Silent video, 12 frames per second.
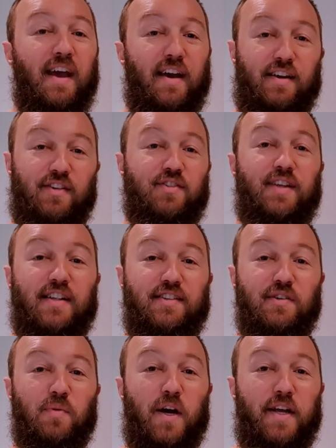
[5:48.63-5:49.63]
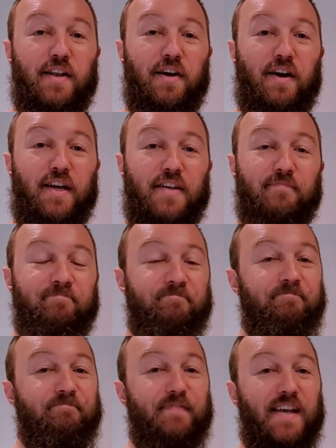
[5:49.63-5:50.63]
because that's the way you like it.
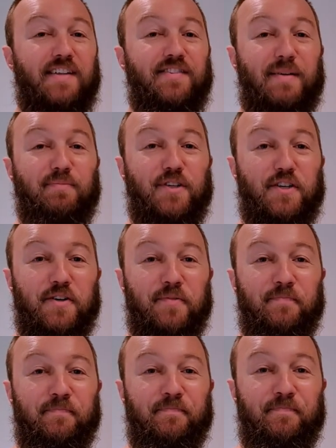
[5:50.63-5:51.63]
It's up to you.